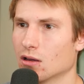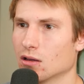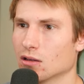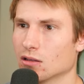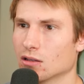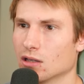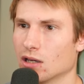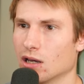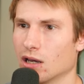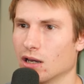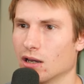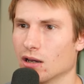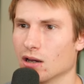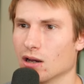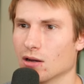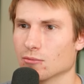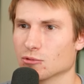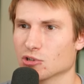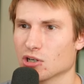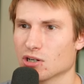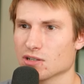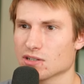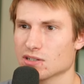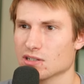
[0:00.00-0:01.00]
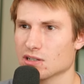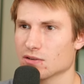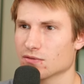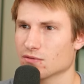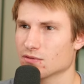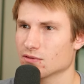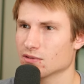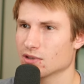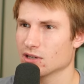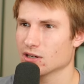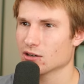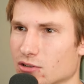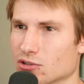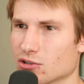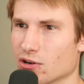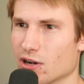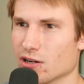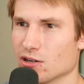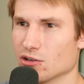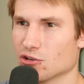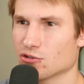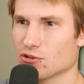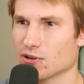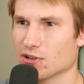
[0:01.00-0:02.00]
Okay, I'm trying to see if they're trying
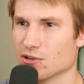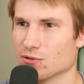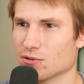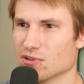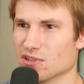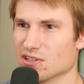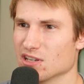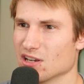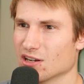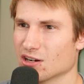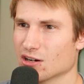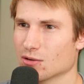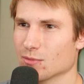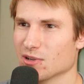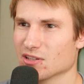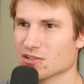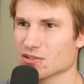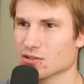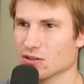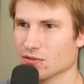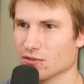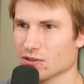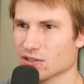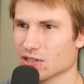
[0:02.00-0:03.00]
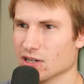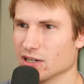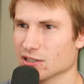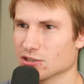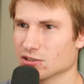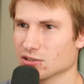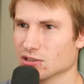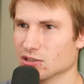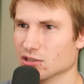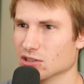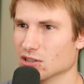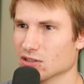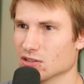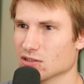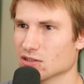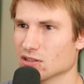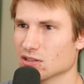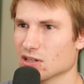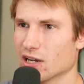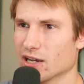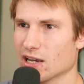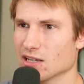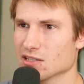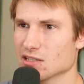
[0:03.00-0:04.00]
to trick you with these increments or if it's actually just,
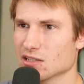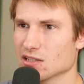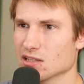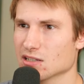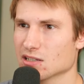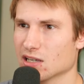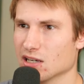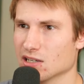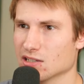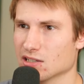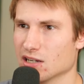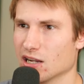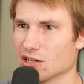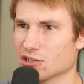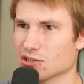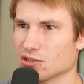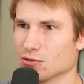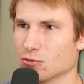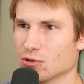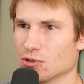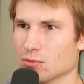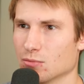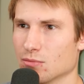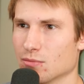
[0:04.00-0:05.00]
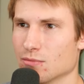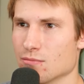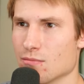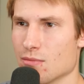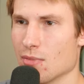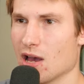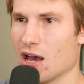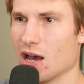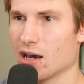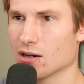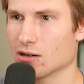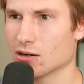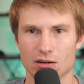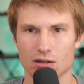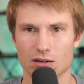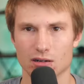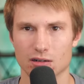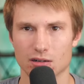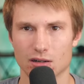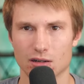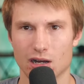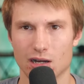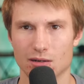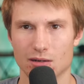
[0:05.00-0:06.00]
I guess in this case, it actually wouldn't matter
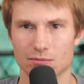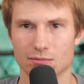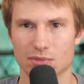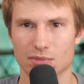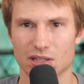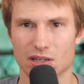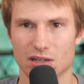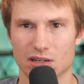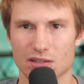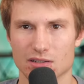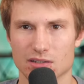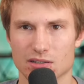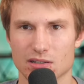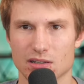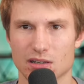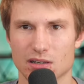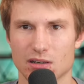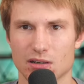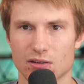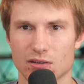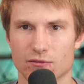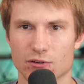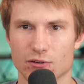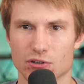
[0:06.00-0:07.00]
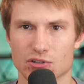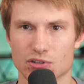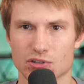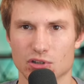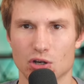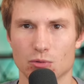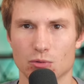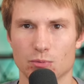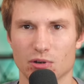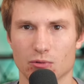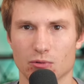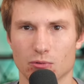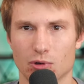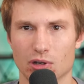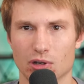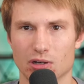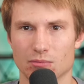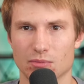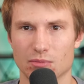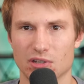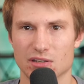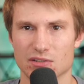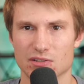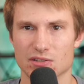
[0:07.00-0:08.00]
because for slope, it wouldn't
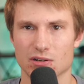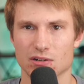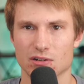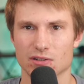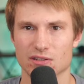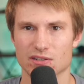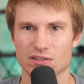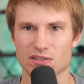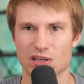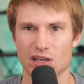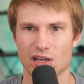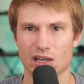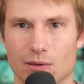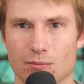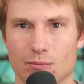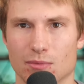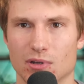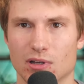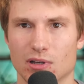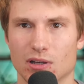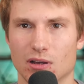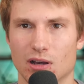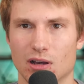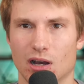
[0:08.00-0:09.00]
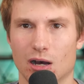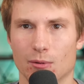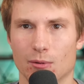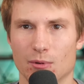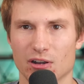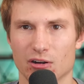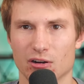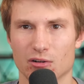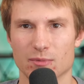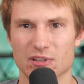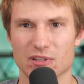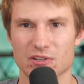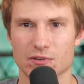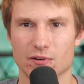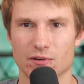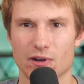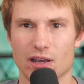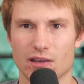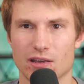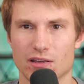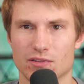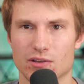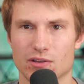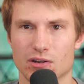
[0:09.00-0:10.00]
because they're in the same increments, right?
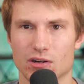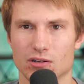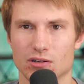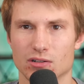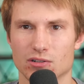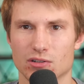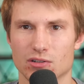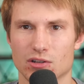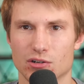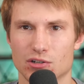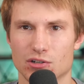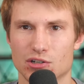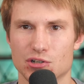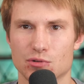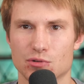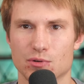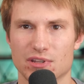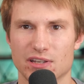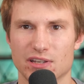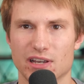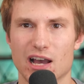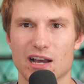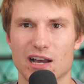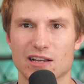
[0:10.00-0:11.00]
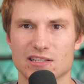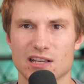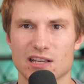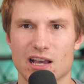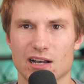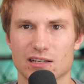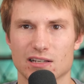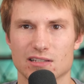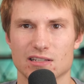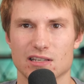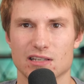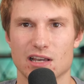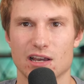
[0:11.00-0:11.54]
They're 2 in the x-axis and they're